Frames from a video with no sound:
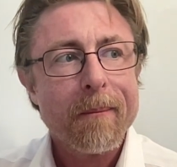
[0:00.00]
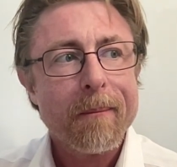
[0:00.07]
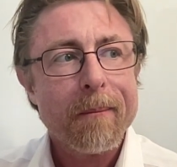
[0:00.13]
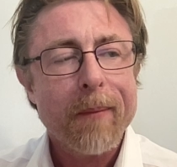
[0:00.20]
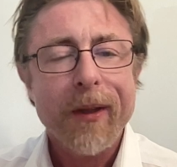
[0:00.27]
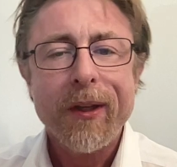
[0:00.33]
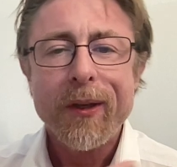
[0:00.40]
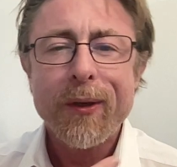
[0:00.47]

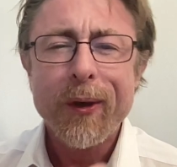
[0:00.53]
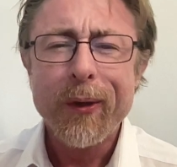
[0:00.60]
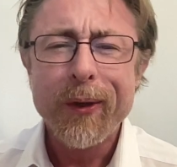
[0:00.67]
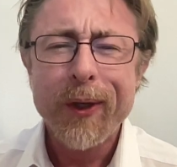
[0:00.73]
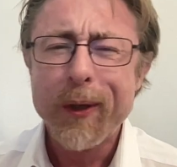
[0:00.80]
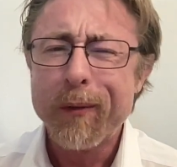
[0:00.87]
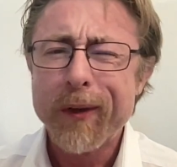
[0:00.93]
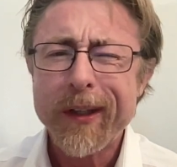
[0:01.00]
but the adult
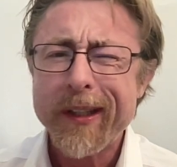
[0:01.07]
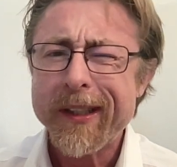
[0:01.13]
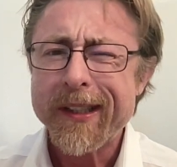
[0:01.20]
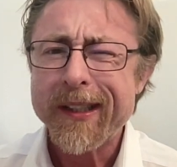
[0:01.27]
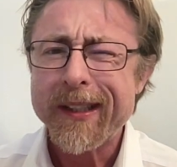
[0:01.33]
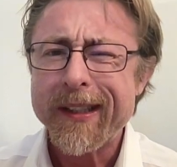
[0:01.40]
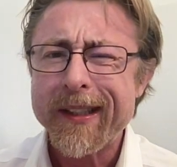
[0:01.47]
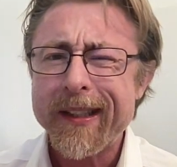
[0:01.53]
you really
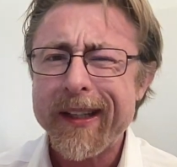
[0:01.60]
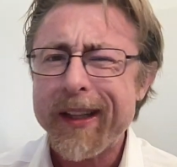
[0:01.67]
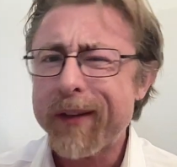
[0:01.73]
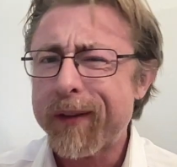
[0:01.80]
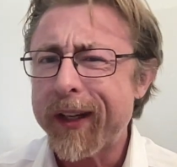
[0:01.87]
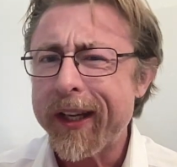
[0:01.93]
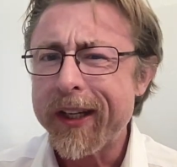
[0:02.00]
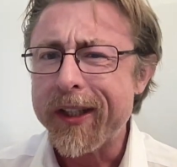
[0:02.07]
isn't in the
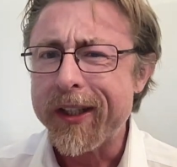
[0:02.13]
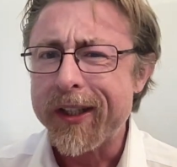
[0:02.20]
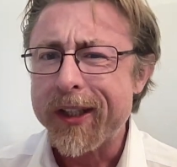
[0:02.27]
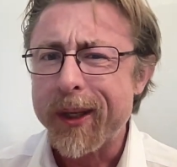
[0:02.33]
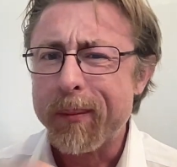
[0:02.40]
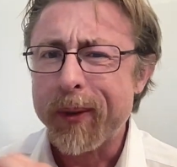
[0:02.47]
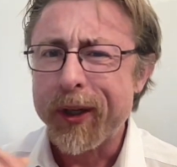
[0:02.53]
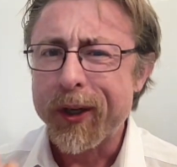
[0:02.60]

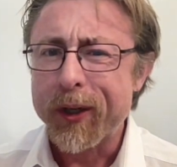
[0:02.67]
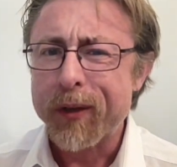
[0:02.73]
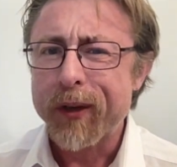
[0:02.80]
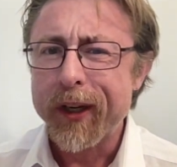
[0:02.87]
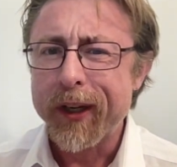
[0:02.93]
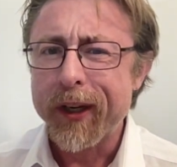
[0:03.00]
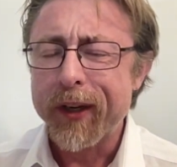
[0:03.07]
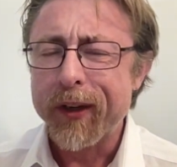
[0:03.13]
relationship when you're
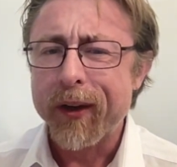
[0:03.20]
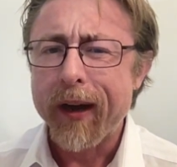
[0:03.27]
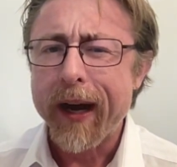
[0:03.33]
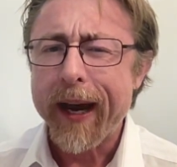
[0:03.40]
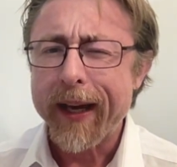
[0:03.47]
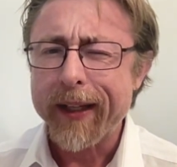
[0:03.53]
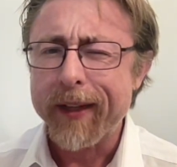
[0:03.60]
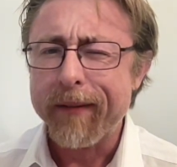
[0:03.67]
triggered or
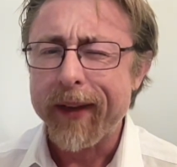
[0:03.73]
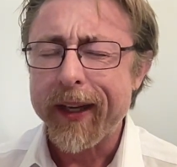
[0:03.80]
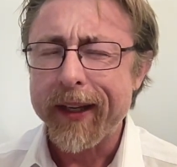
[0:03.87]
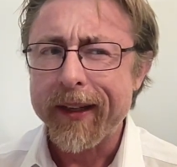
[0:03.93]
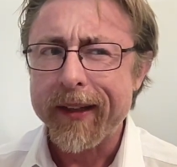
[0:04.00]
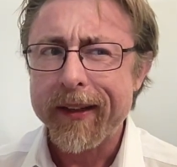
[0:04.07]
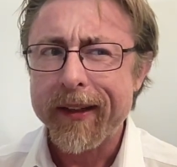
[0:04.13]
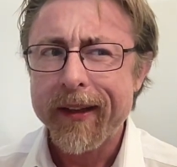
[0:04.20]

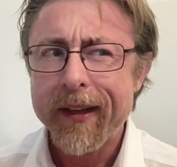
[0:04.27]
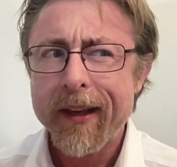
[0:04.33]
activated.